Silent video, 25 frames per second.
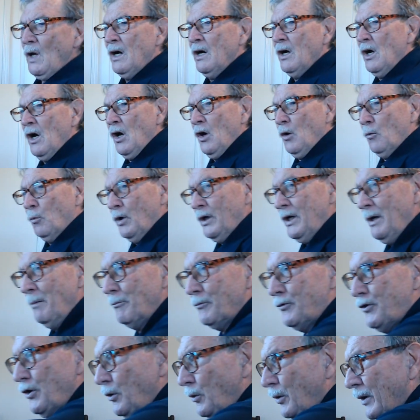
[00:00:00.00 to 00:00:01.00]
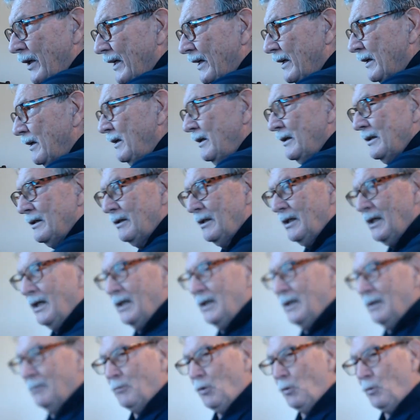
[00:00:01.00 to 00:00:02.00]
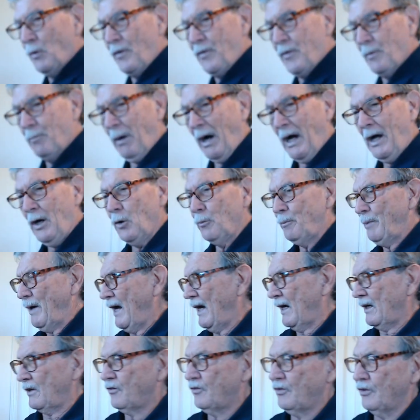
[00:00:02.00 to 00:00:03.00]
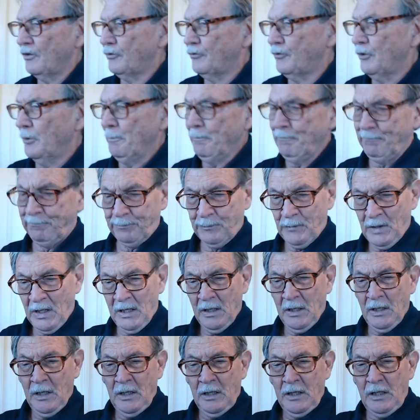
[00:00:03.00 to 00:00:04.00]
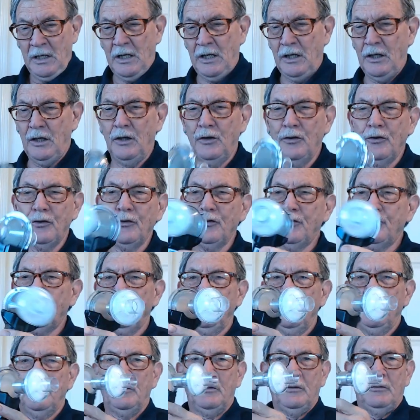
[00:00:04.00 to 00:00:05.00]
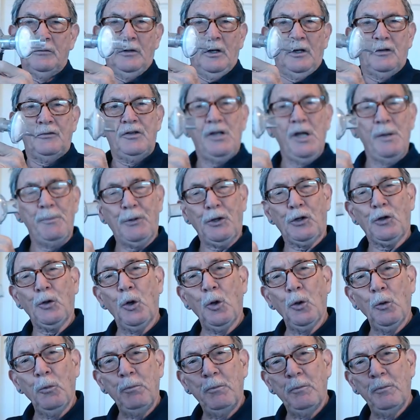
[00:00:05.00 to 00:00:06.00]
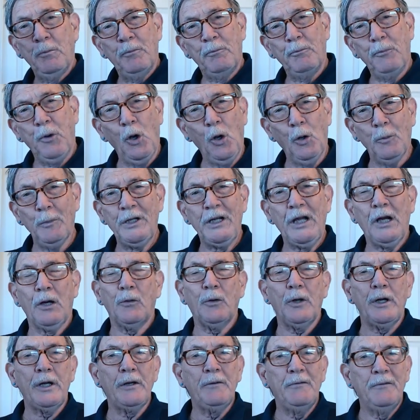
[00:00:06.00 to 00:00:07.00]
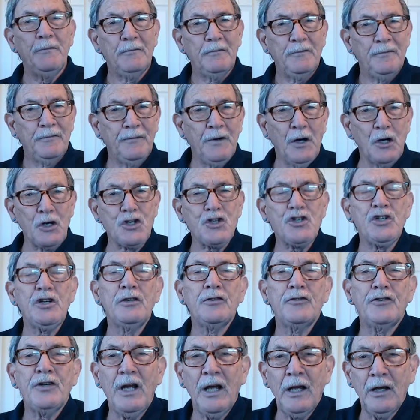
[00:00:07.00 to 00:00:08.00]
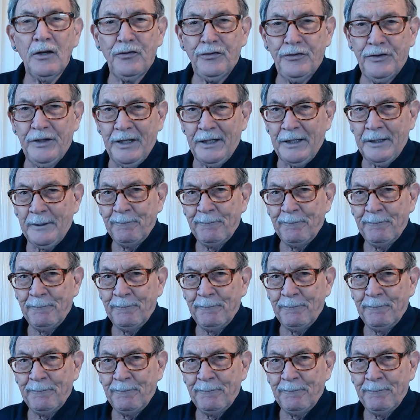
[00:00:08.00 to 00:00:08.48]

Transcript: what I'm doing with the BioPac system is typical pulmonary function testing.